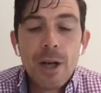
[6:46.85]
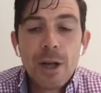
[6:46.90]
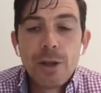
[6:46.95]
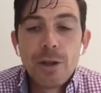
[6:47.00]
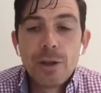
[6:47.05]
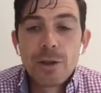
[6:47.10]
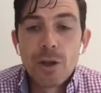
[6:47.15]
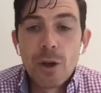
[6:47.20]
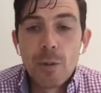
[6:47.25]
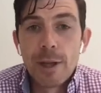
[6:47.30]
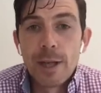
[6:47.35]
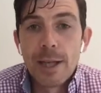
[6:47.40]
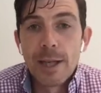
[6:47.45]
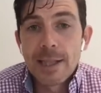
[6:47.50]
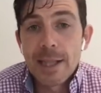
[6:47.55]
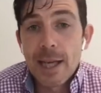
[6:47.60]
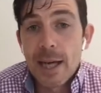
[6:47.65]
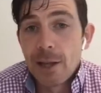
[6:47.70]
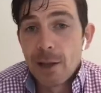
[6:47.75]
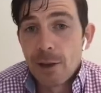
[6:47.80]
to someone
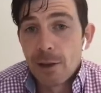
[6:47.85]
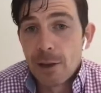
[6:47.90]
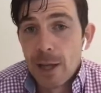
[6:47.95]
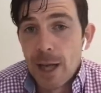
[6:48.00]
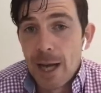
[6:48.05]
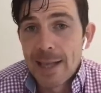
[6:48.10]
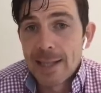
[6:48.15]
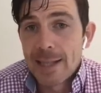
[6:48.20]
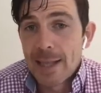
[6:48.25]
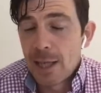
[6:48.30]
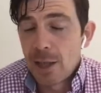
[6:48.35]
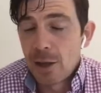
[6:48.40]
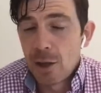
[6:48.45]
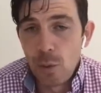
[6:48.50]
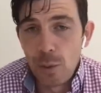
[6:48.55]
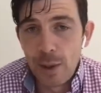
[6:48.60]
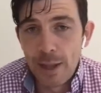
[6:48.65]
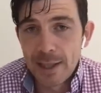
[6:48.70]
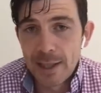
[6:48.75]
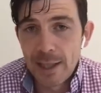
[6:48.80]
that either has had
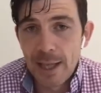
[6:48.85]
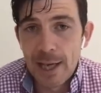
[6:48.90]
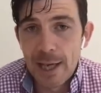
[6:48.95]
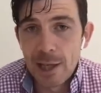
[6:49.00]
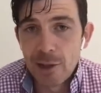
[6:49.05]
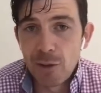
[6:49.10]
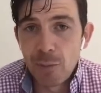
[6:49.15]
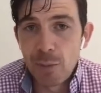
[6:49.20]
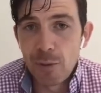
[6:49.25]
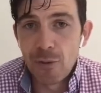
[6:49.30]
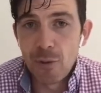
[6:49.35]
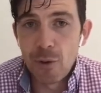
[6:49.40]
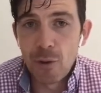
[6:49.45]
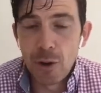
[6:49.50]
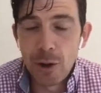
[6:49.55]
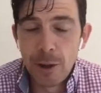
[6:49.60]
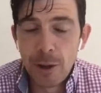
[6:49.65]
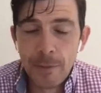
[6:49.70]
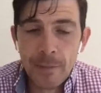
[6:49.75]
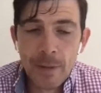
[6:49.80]
no ACL injury
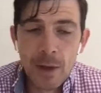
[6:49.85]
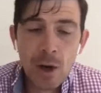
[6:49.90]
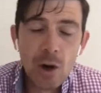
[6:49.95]
before